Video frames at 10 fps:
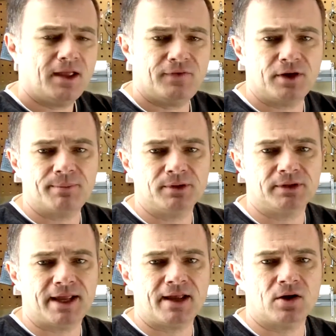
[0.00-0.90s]
If you're going to build
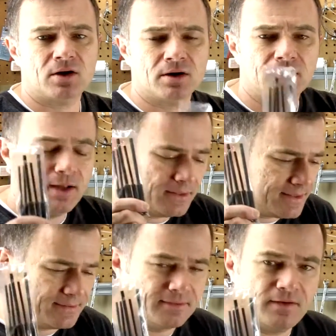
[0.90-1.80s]
an AR,
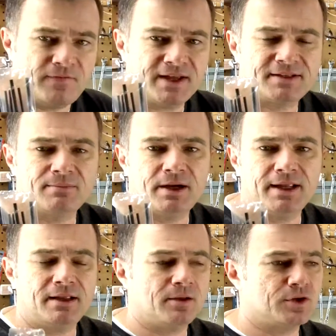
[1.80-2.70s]
invest the
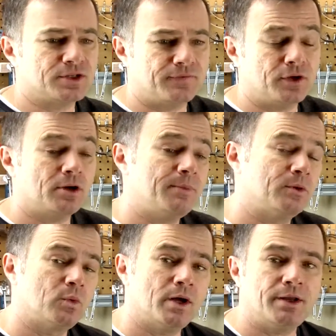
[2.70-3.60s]
money, because if you're going to
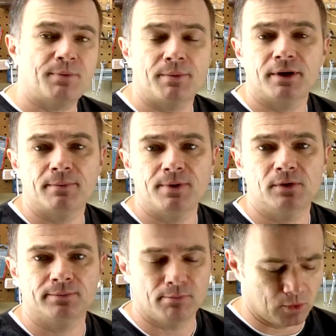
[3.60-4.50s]
build one, you're probably going to
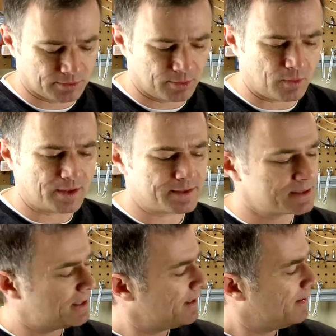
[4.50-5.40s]
build multiple ones.